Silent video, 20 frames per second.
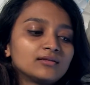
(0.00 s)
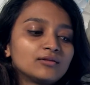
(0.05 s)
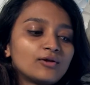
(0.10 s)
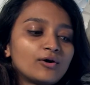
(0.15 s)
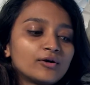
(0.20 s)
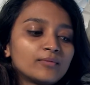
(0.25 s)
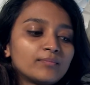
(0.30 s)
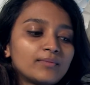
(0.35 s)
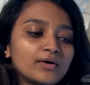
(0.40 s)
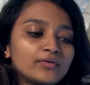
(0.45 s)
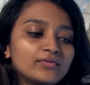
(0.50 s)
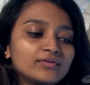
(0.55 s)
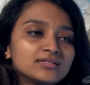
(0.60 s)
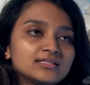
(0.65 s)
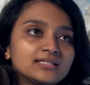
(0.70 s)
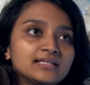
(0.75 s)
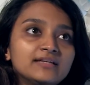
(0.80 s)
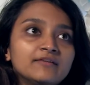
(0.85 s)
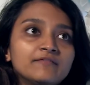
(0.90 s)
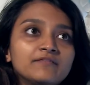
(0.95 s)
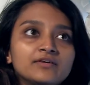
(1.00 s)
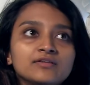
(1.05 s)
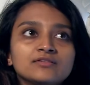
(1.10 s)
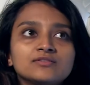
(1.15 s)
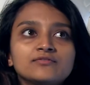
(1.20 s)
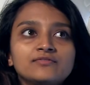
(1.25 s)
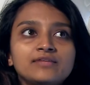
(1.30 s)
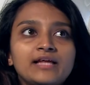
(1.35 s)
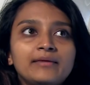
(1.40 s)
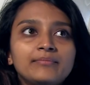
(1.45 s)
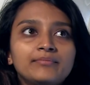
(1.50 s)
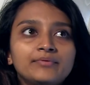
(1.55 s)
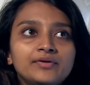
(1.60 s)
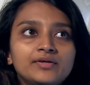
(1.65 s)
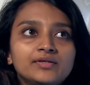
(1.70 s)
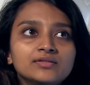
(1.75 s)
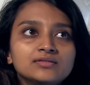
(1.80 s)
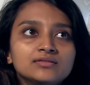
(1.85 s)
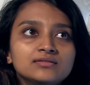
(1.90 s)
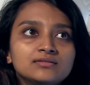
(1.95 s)
a lot about the significance of
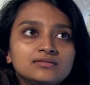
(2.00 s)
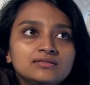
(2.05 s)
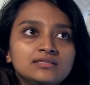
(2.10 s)
libraries